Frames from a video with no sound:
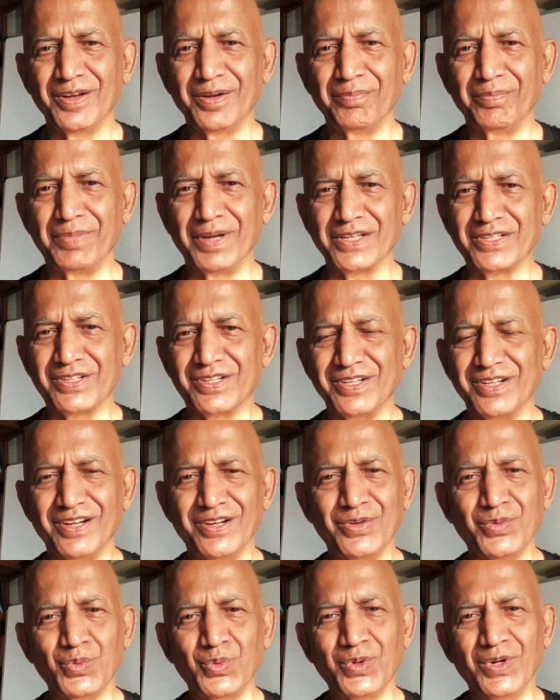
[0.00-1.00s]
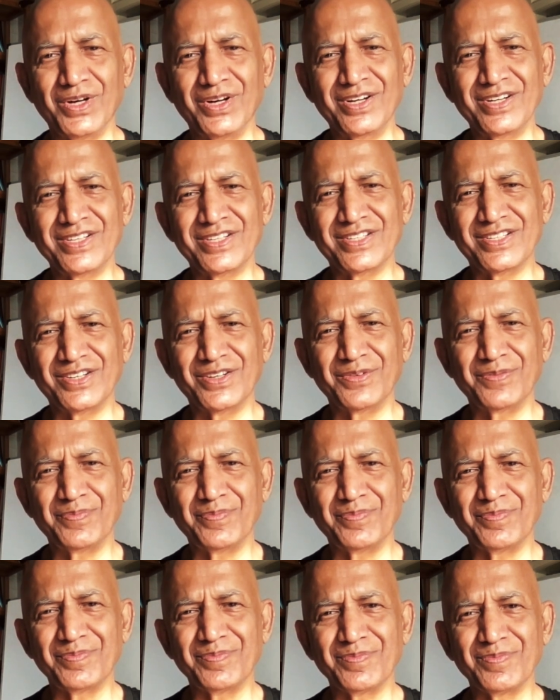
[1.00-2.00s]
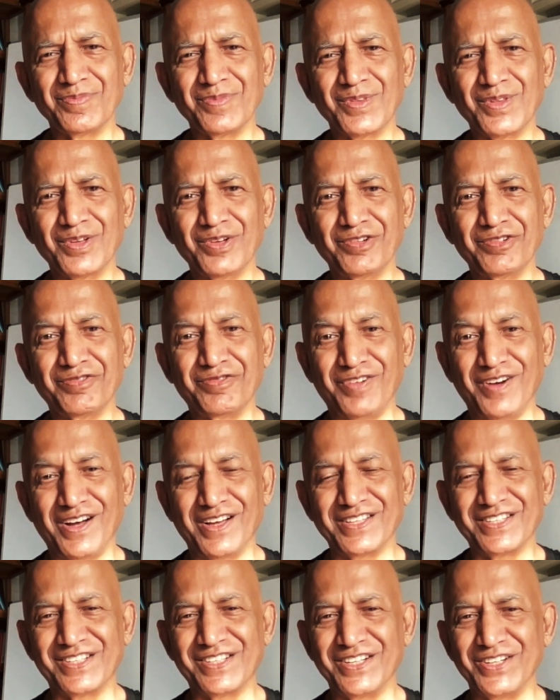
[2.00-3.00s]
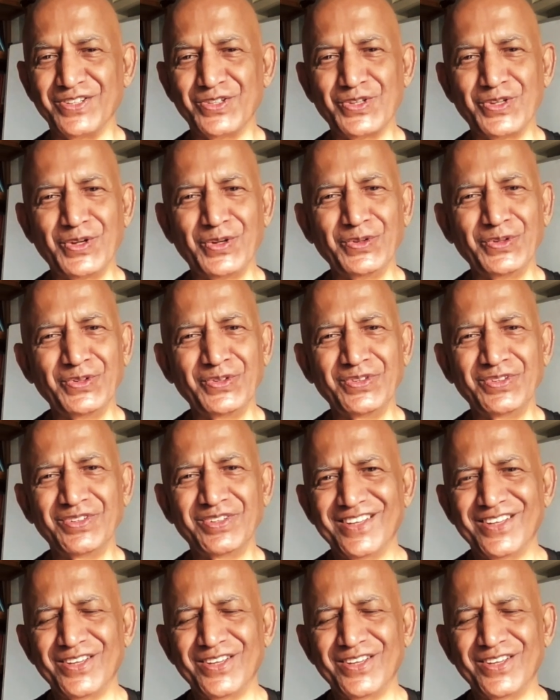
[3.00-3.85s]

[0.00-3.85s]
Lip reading: best and worst, fast and slow.